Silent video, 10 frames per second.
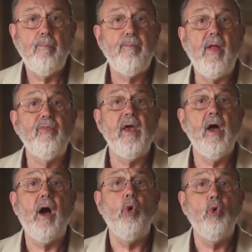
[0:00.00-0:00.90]
But they
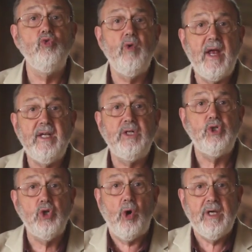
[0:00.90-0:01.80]
are already
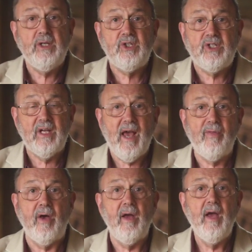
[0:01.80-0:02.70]
joined
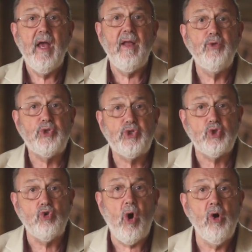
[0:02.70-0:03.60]
together in the
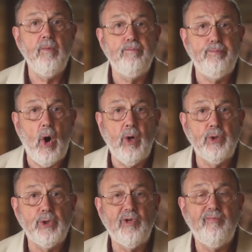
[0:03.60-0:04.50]
strong
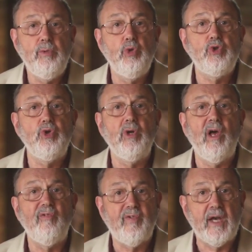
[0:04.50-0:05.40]
bond of mutual
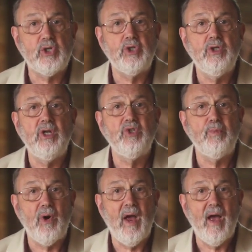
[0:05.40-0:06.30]
affection and
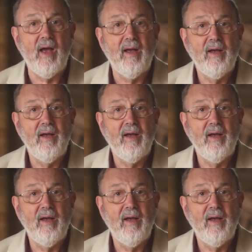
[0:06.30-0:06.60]
prayer.